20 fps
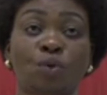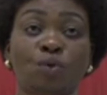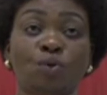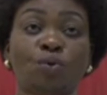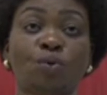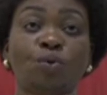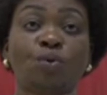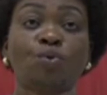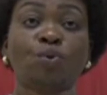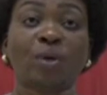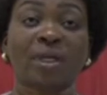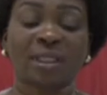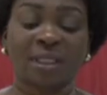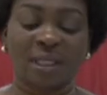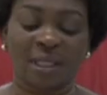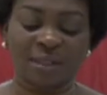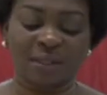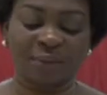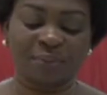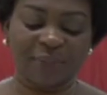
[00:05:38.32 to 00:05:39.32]
to
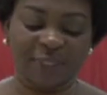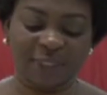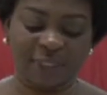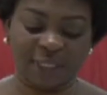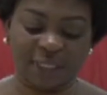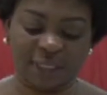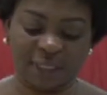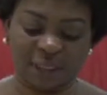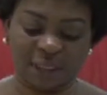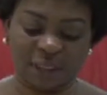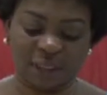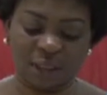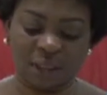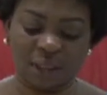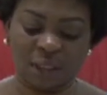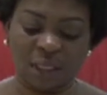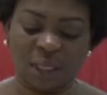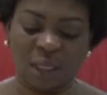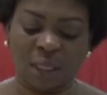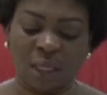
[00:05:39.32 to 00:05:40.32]

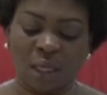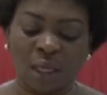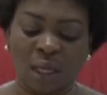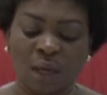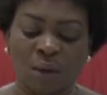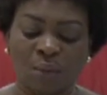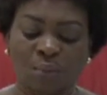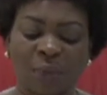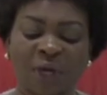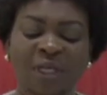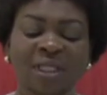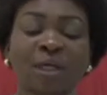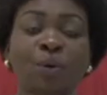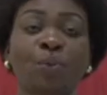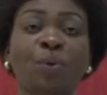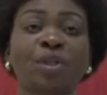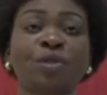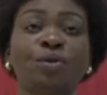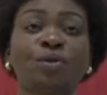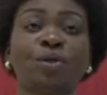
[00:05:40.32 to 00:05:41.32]
23%. But the
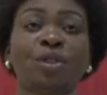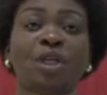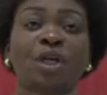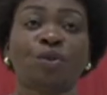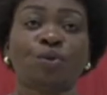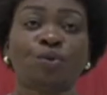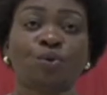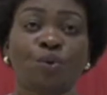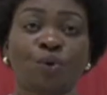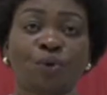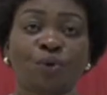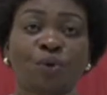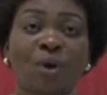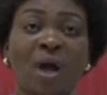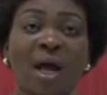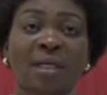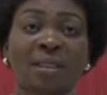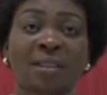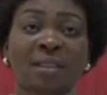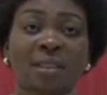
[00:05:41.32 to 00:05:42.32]
question that we want to
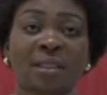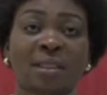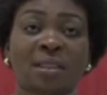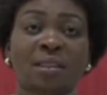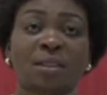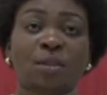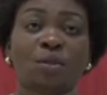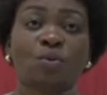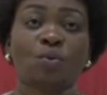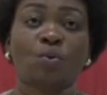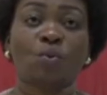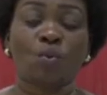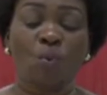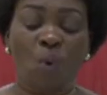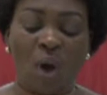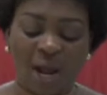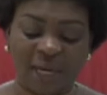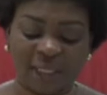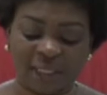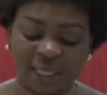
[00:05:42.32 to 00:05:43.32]
ask is
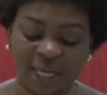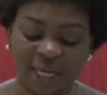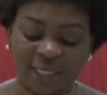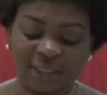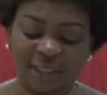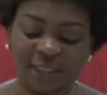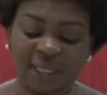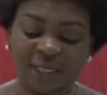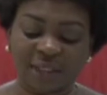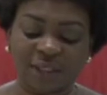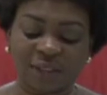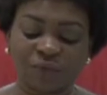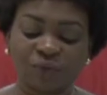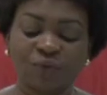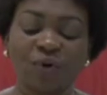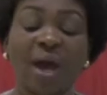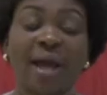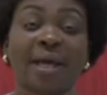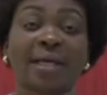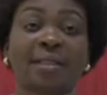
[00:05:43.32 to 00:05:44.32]
what has that
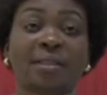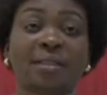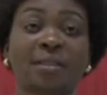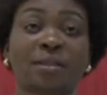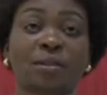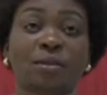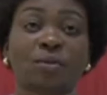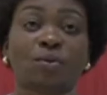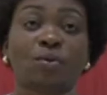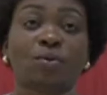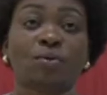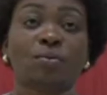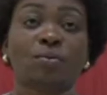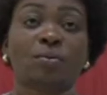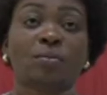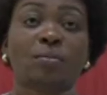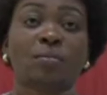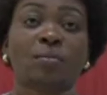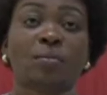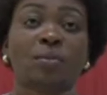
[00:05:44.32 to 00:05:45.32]
rise
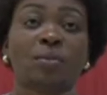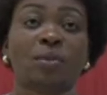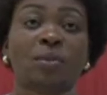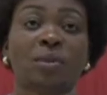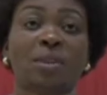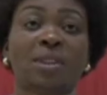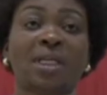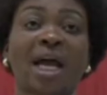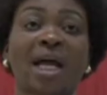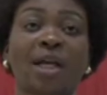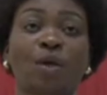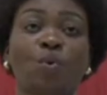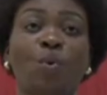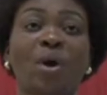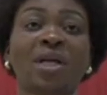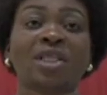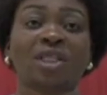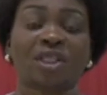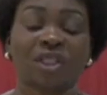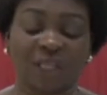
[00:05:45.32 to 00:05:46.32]
done?
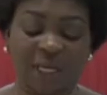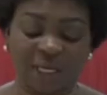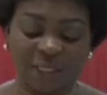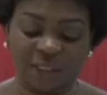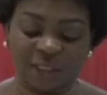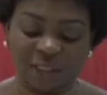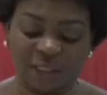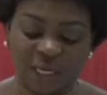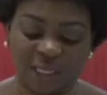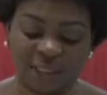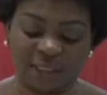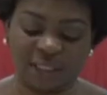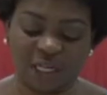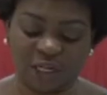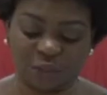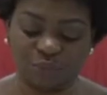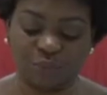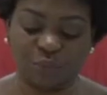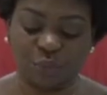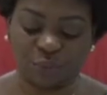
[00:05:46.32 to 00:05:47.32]
What change has
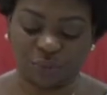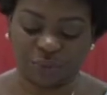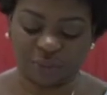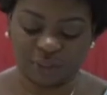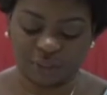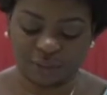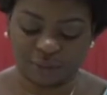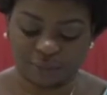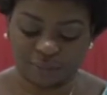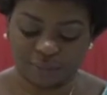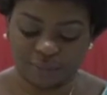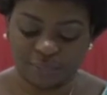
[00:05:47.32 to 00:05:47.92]
that brought?